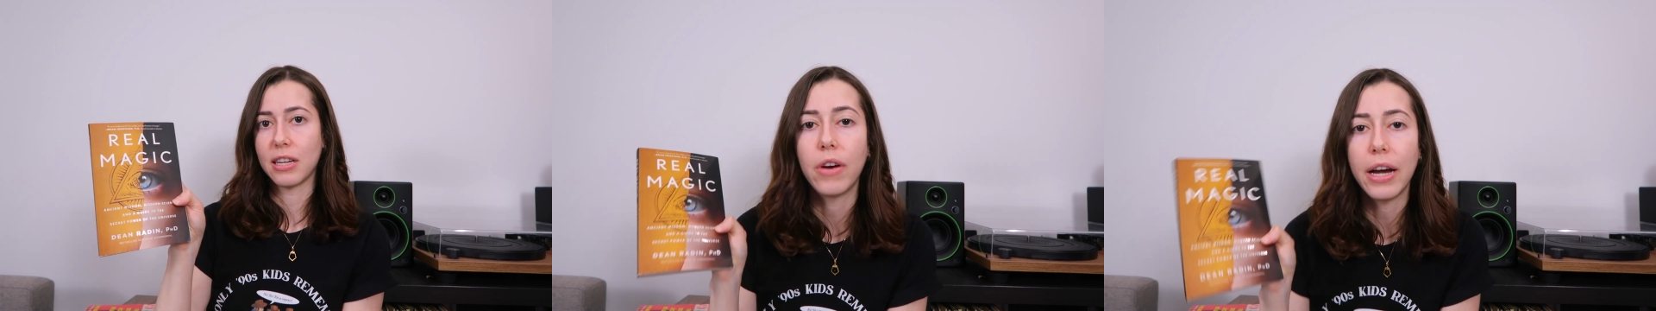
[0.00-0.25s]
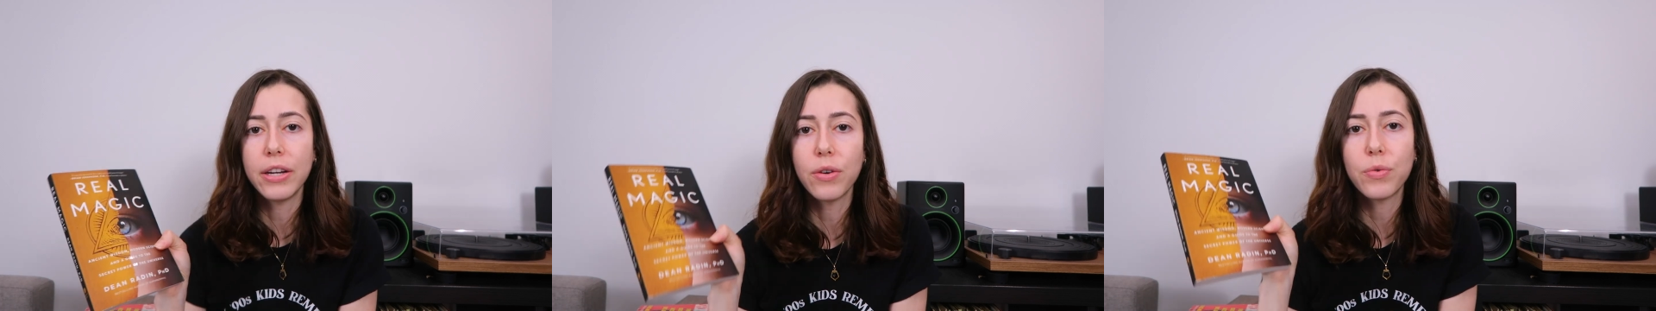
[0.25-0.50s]

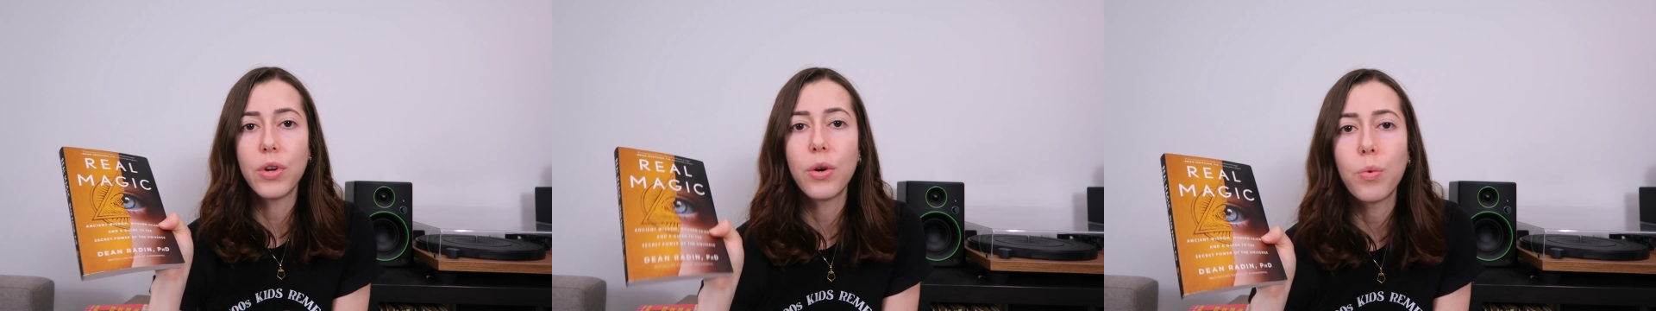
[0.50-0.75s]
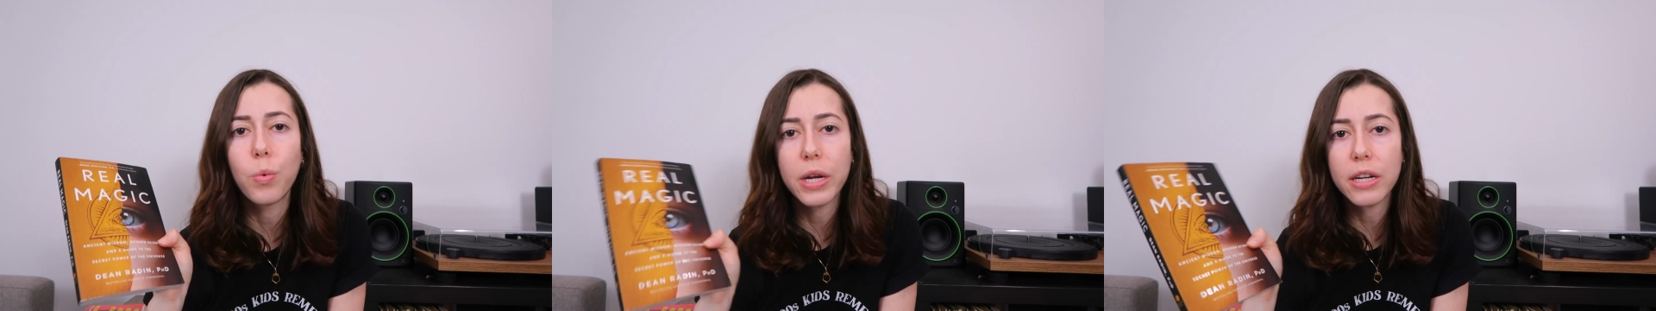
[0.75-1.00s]
I don't
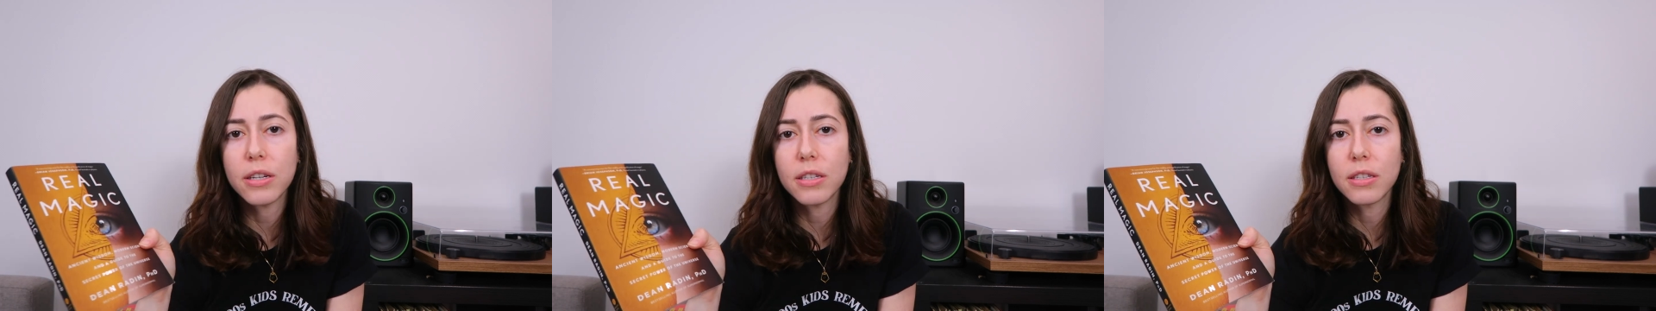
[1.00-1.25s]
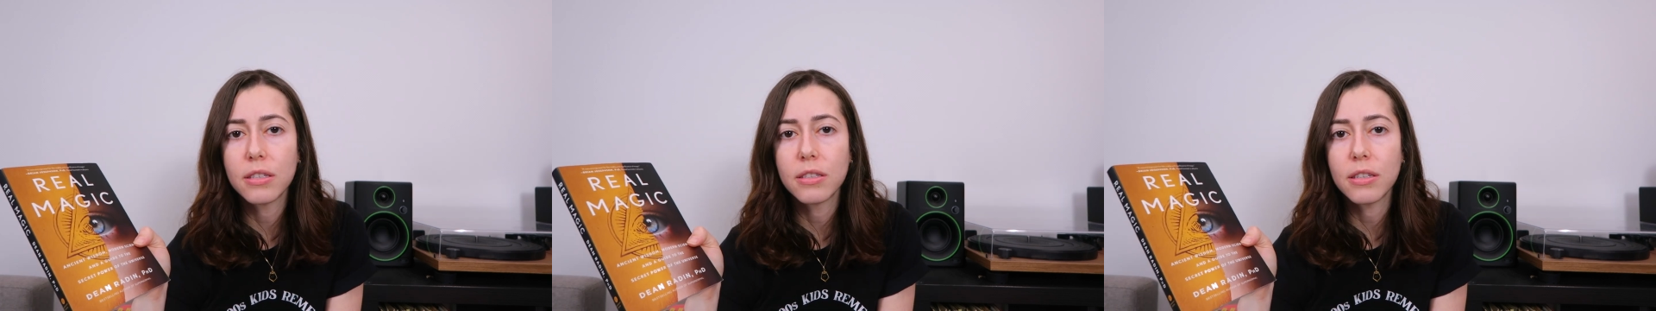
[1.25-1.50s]
know
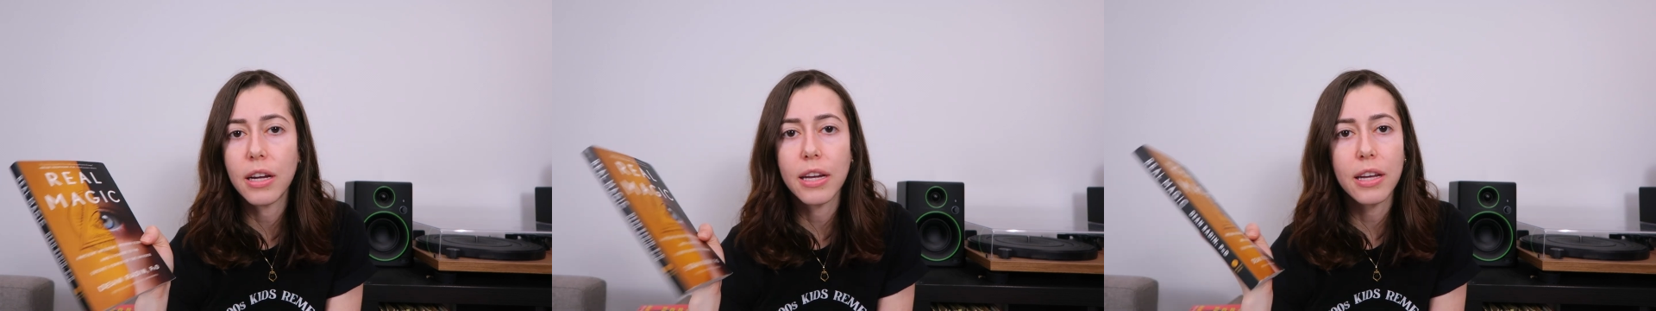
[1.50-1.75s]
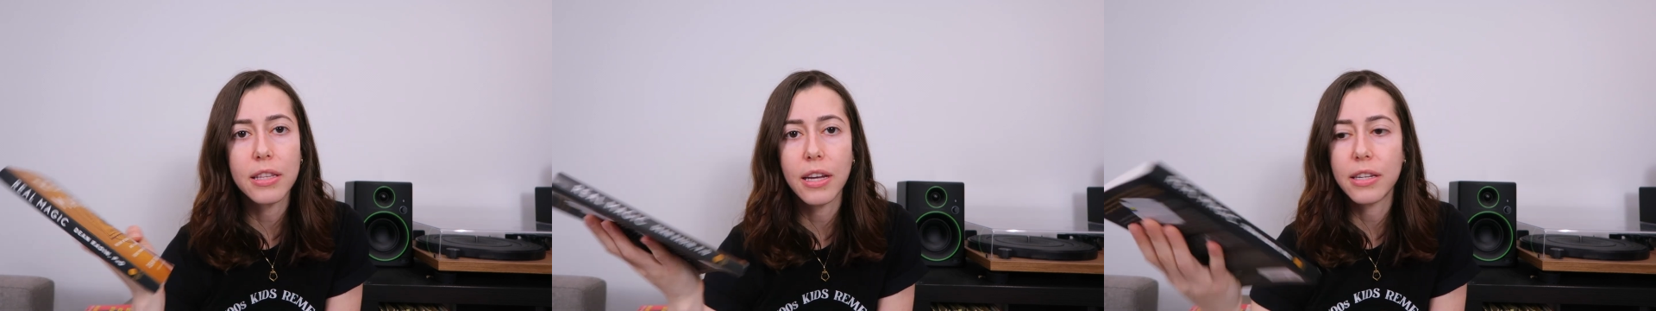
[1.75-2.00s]
where I
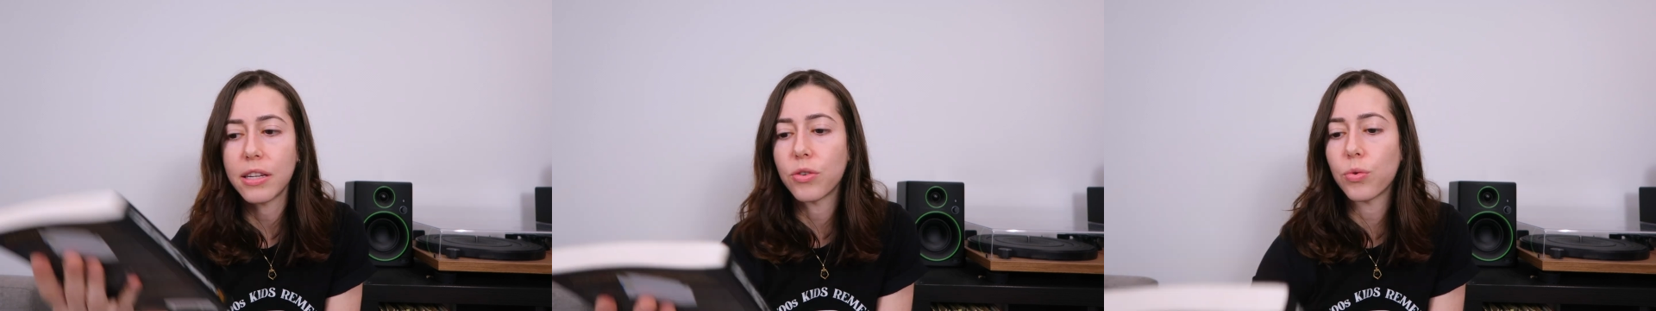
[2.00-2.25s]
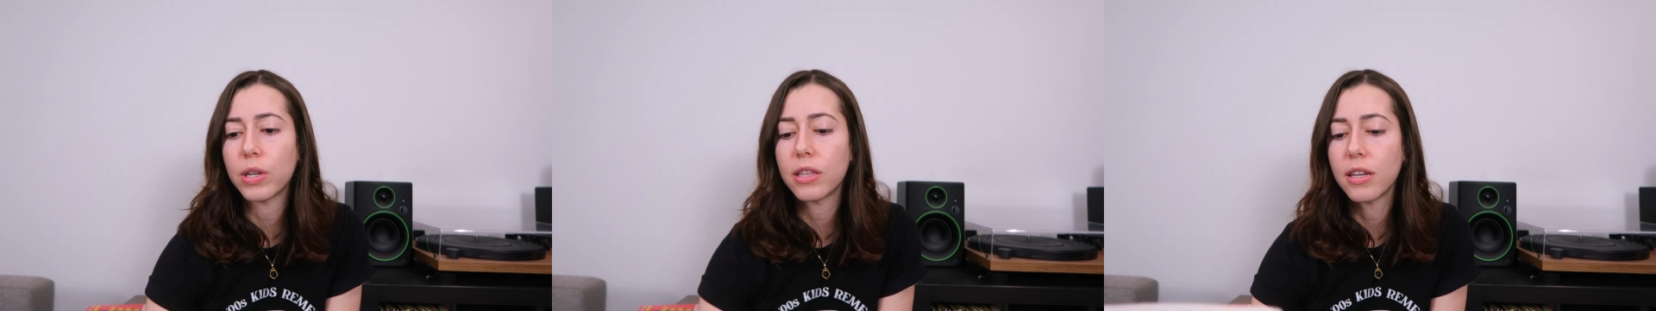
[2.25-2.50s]
got the idea
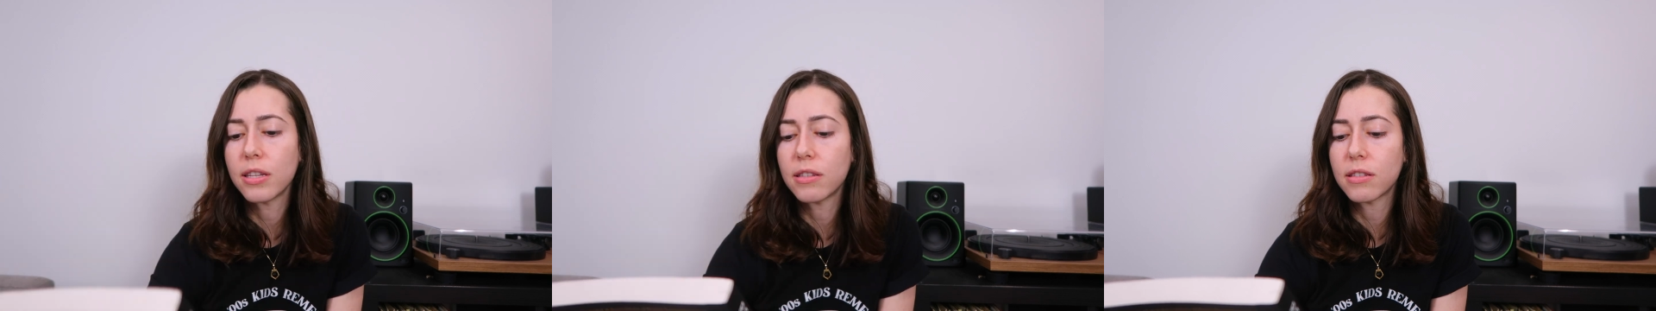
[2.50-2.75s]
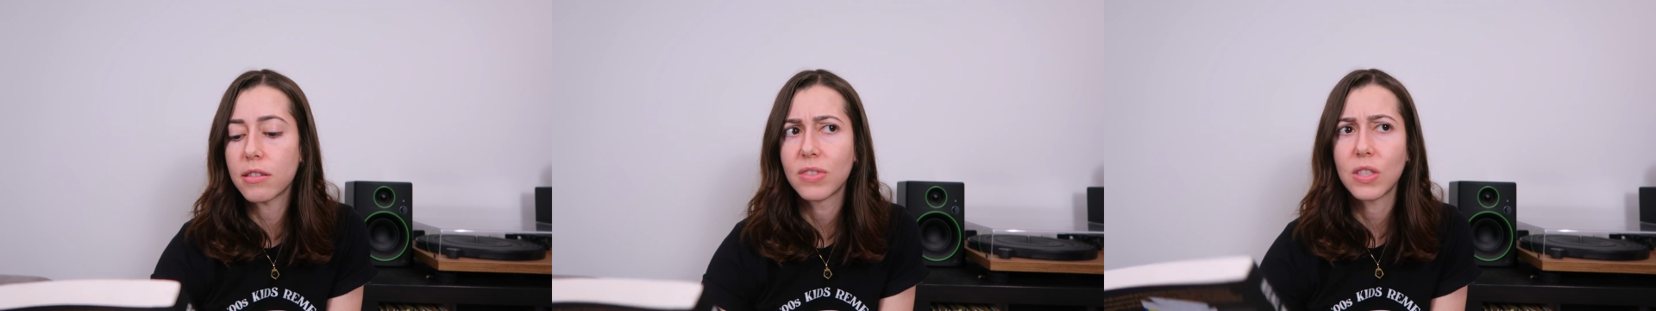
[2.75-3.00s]
to read this.